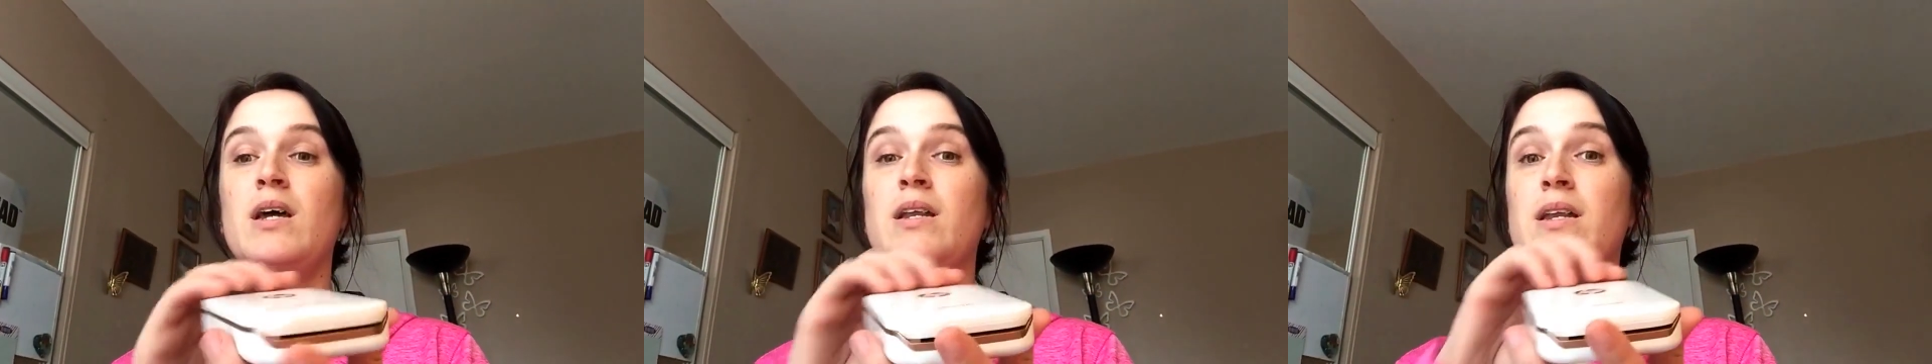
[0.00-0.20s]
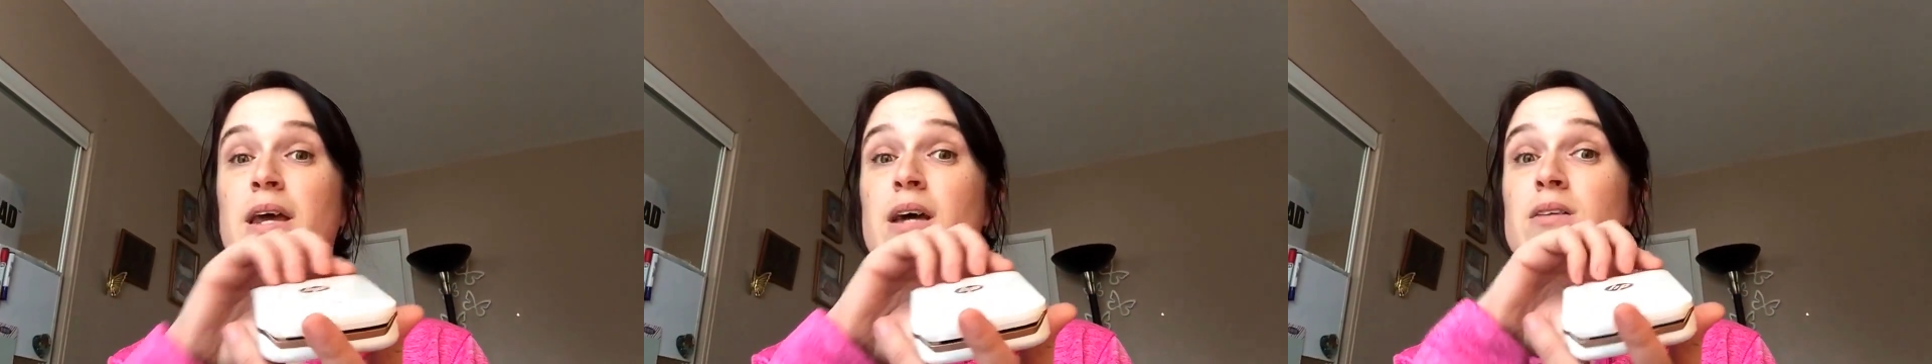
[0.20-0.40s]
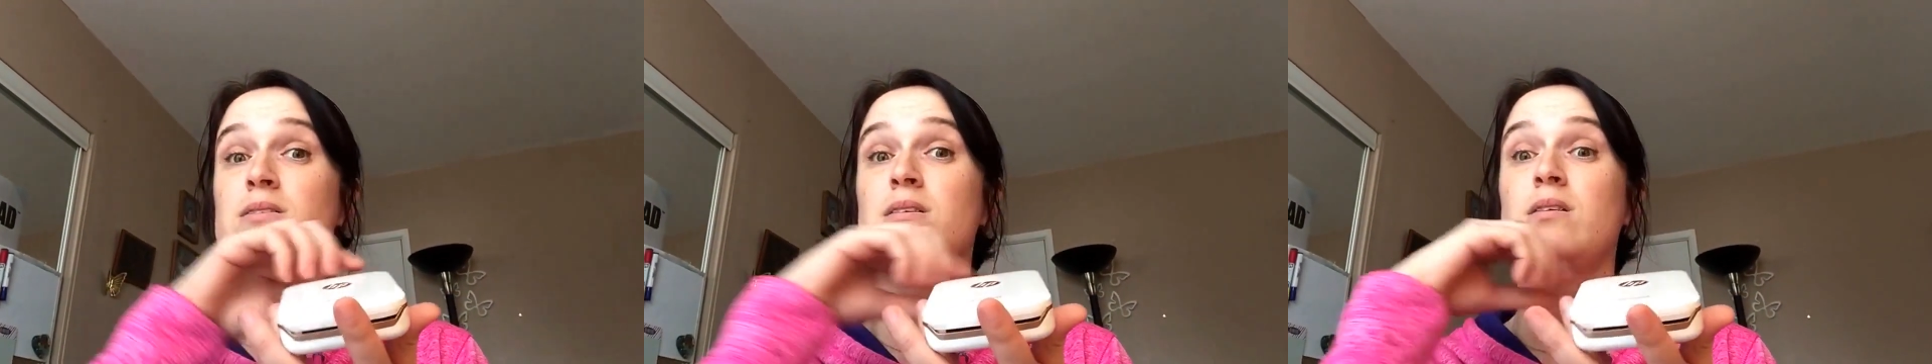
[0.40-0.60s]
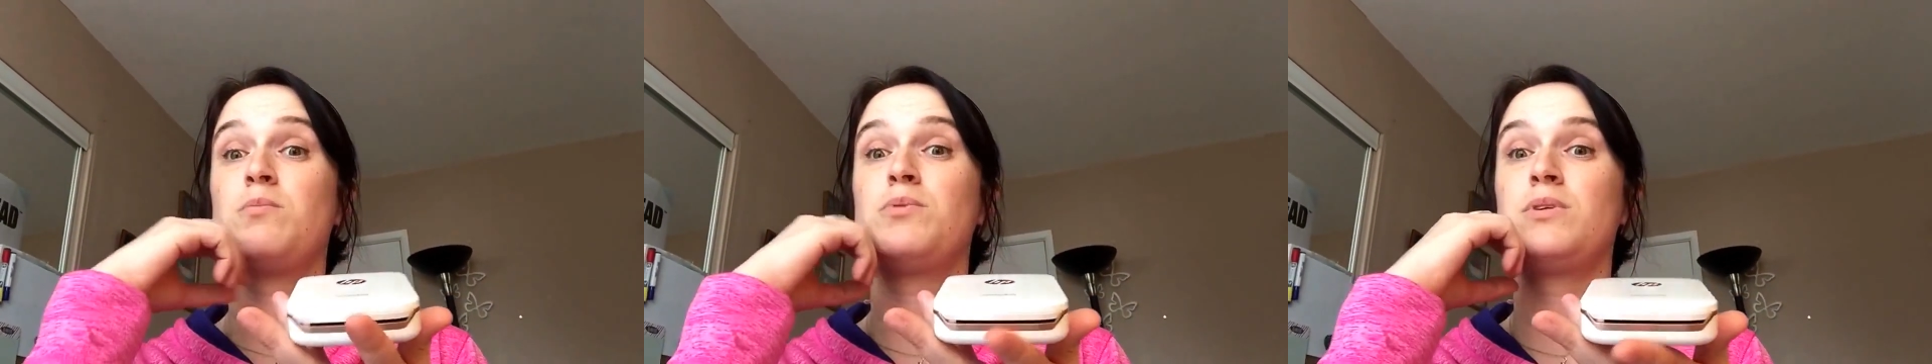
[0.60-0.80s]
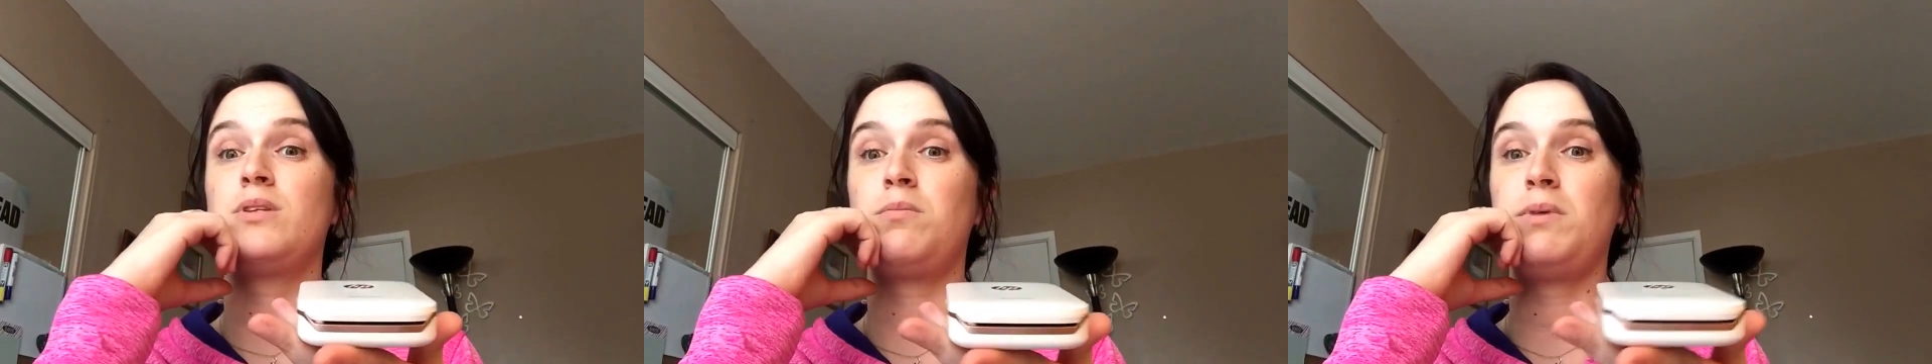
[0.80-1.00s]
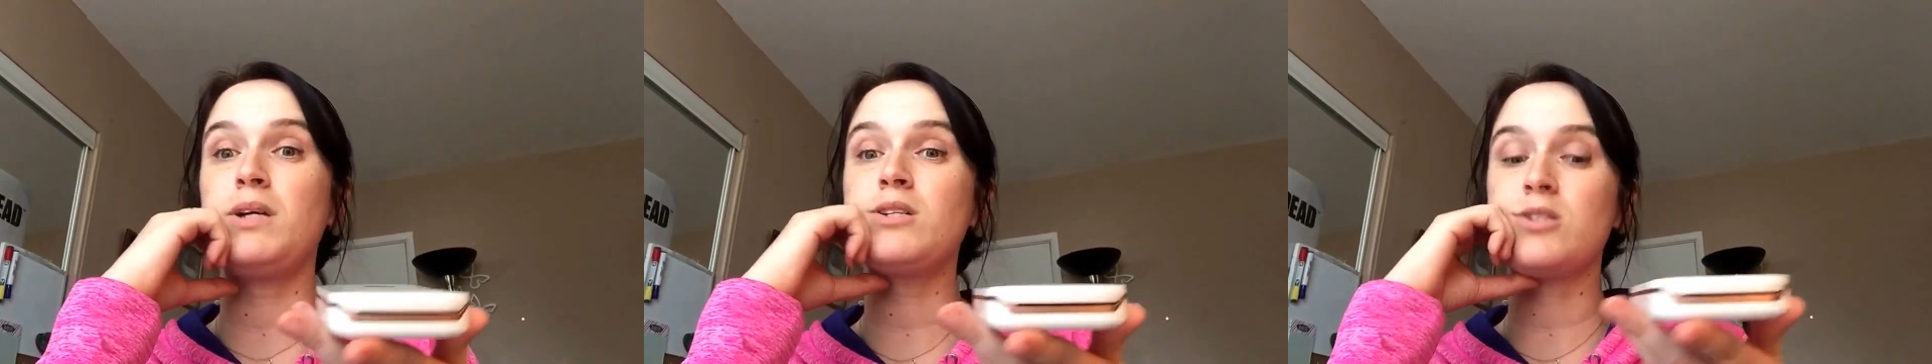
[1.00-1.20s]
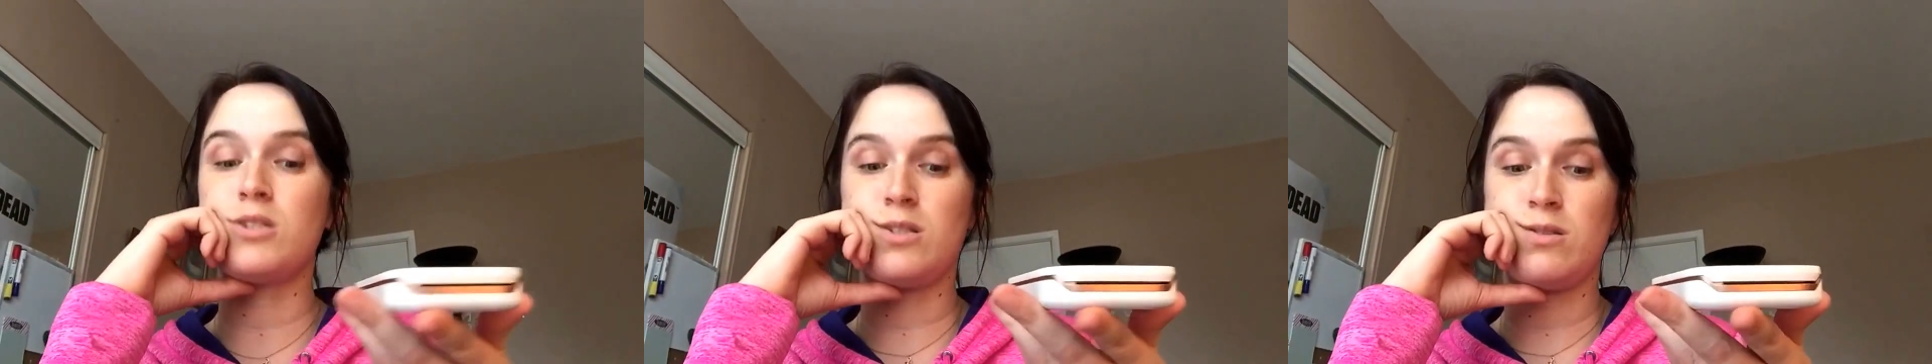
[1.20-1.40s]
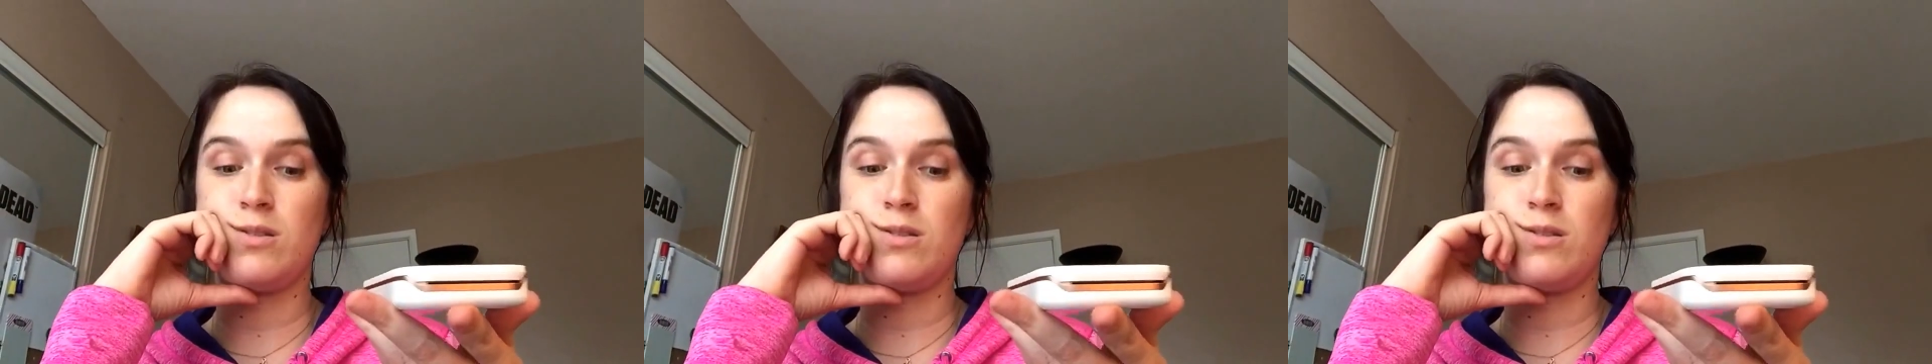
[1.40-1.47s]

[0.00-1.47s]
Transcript: Now it's going to print the picture.